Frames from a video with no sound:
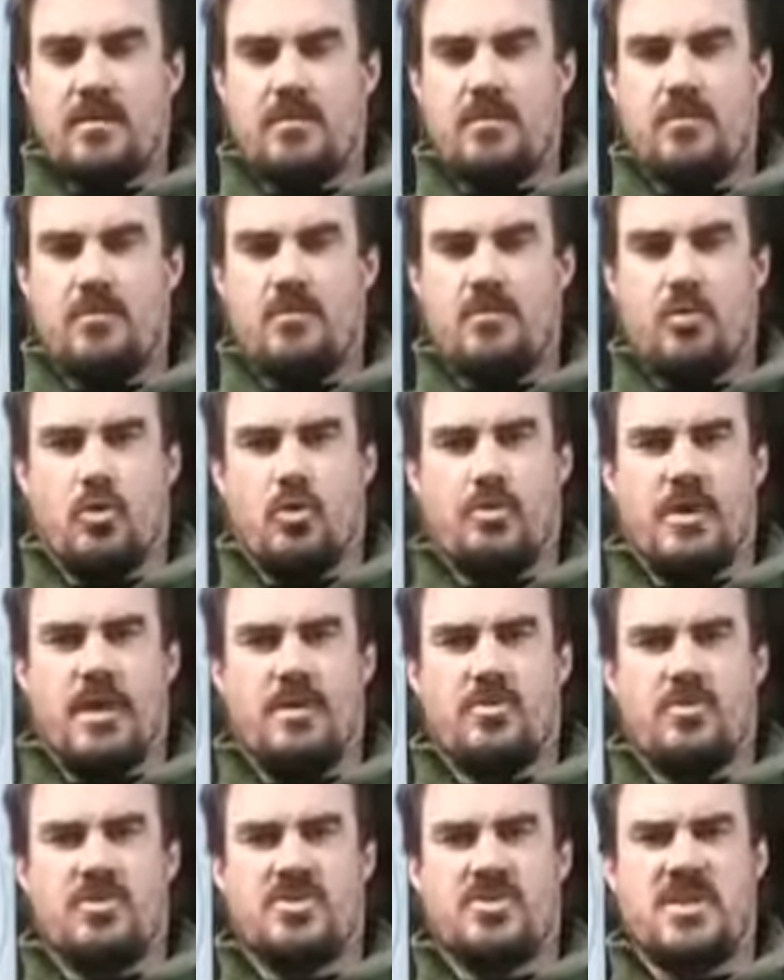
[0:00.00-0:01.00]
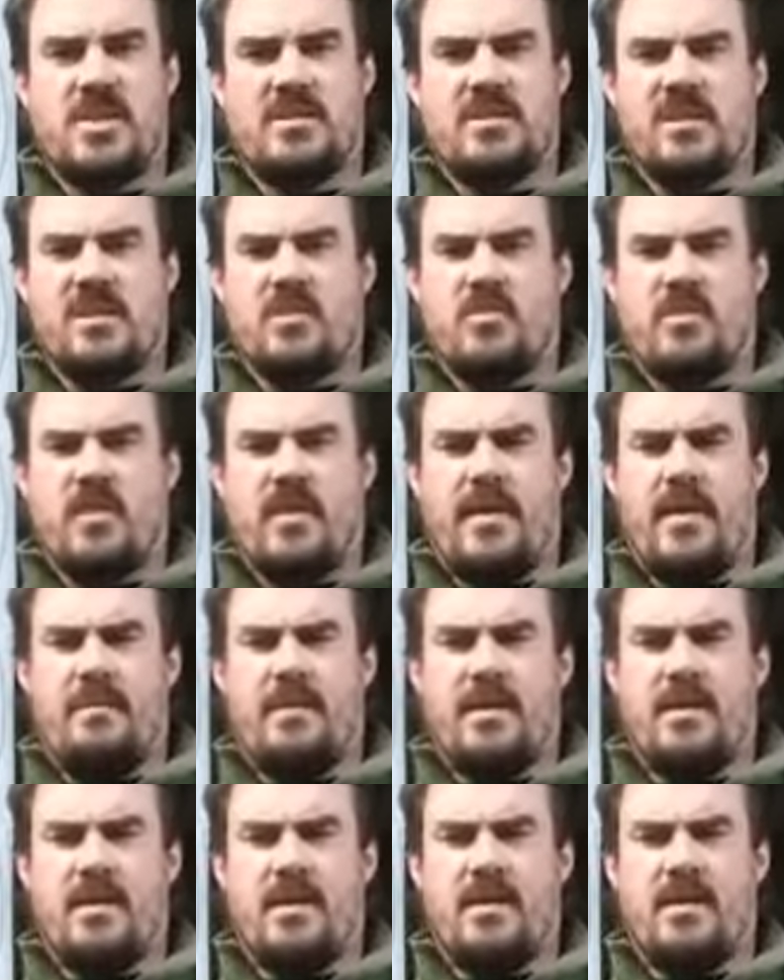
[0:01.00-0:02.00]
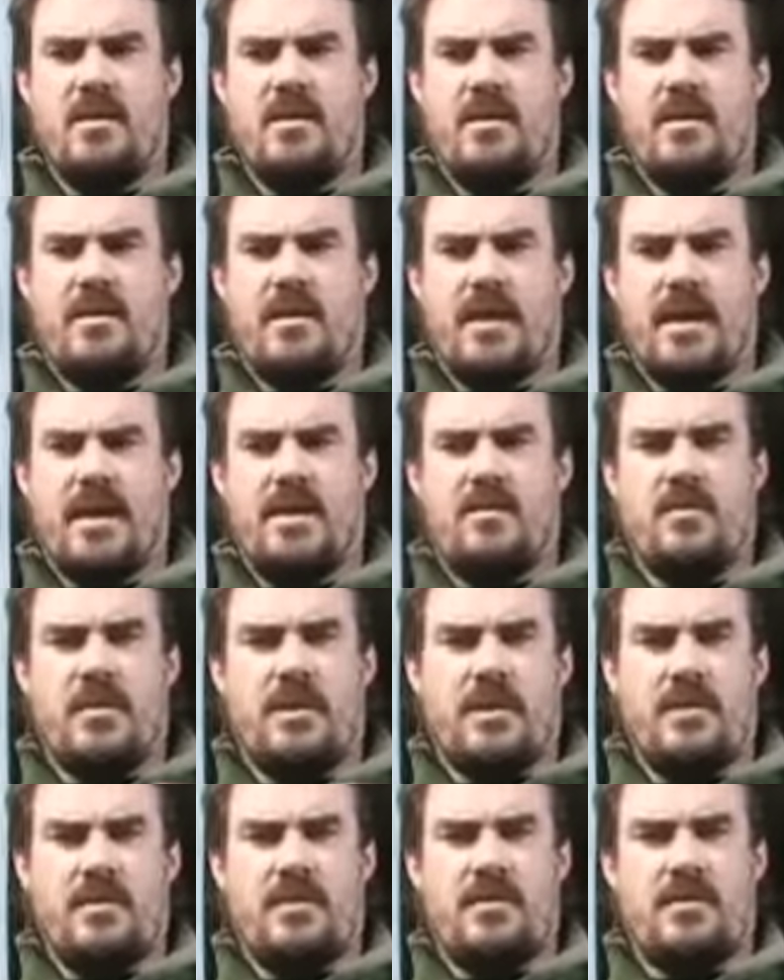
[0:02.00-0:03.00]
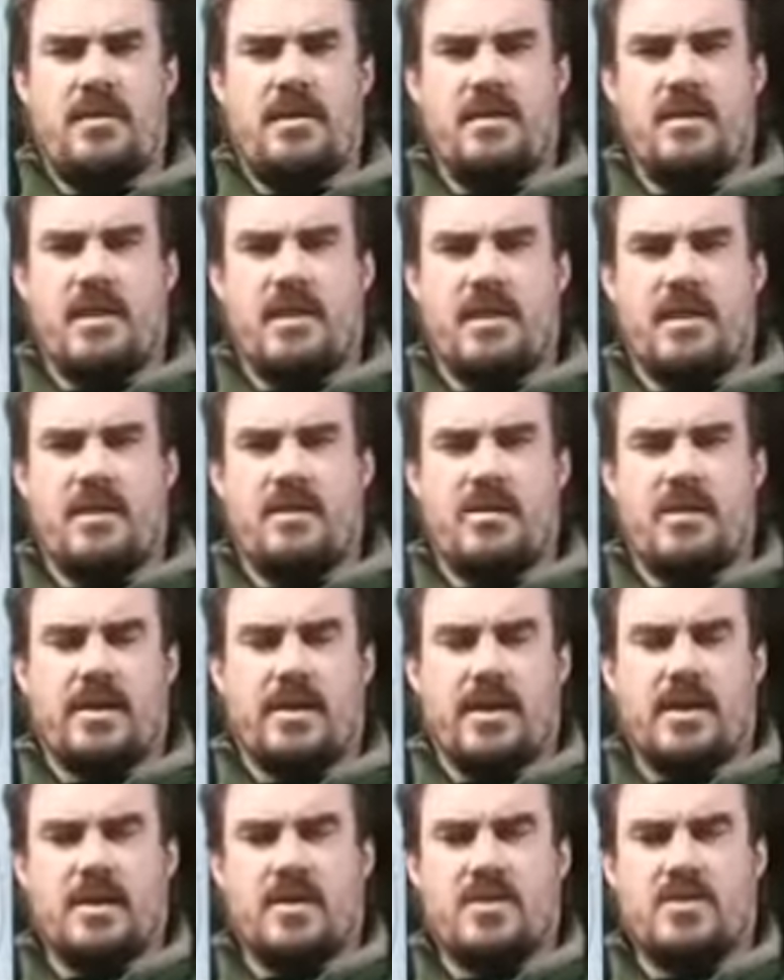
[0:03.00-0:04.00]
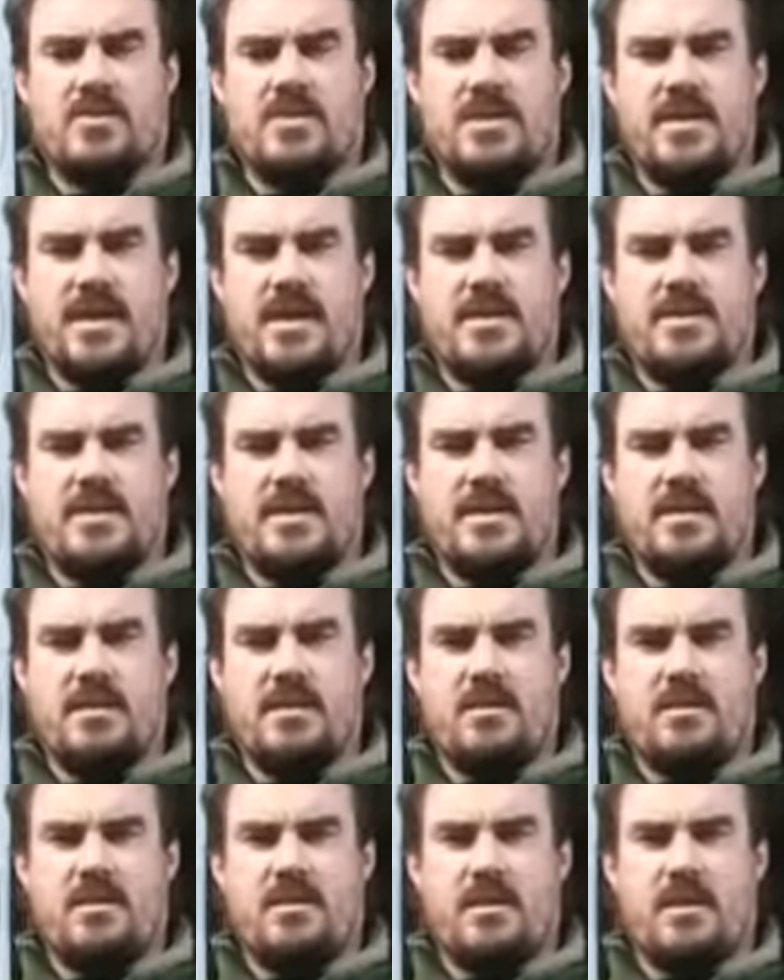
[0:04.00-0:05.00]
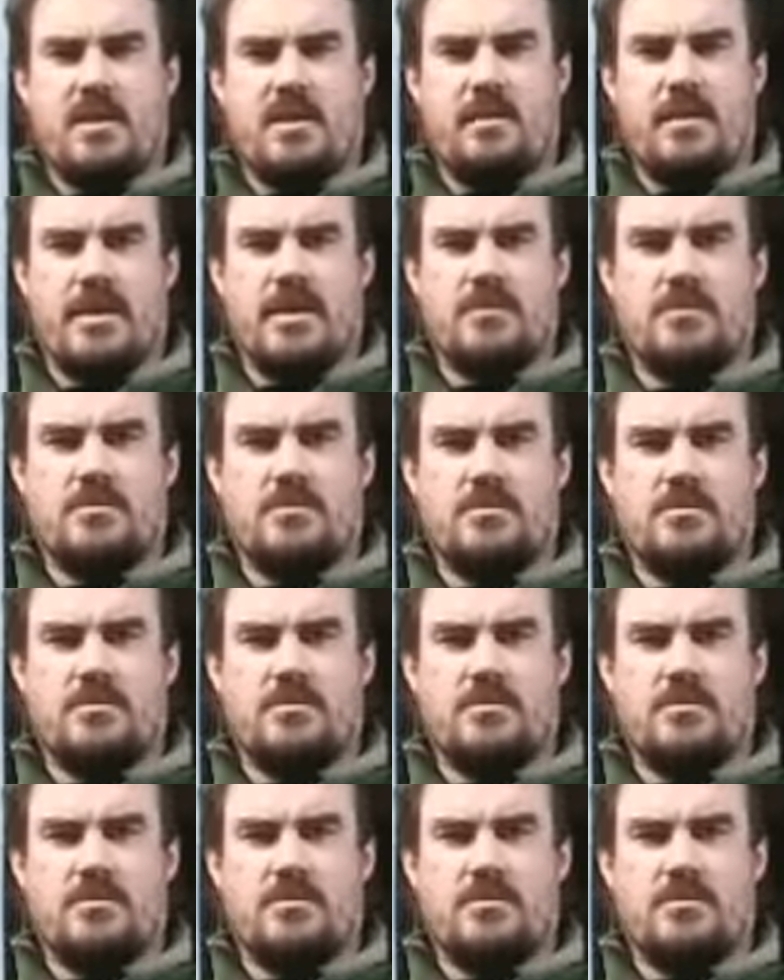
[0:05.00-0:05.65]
more people see it. Like, well, wait a minute. I know that at 9 o'clock I can go see KT, talk about cool